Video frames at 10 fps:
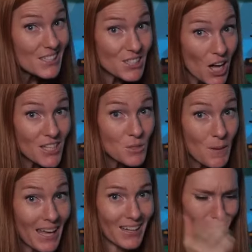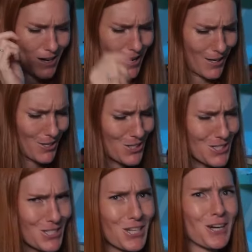a saucepan, a
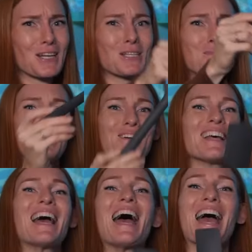good stirring spoon,